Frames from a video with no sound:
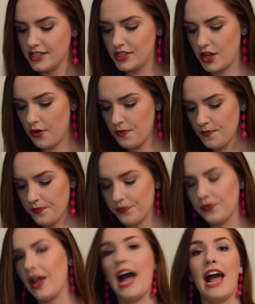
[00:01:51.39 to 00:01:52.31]
So
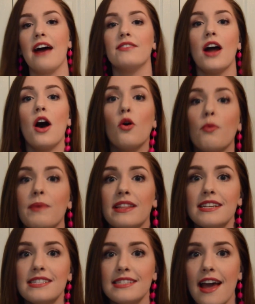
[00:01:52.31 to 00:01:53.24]
I have not
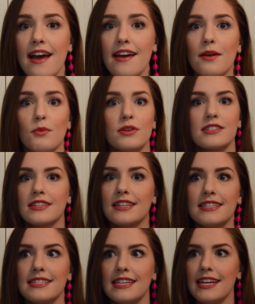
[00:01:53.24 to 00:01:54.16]
opened this yet and we're just
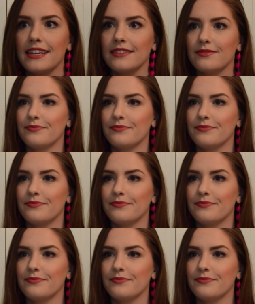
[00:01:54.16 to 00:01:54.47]
gonna see.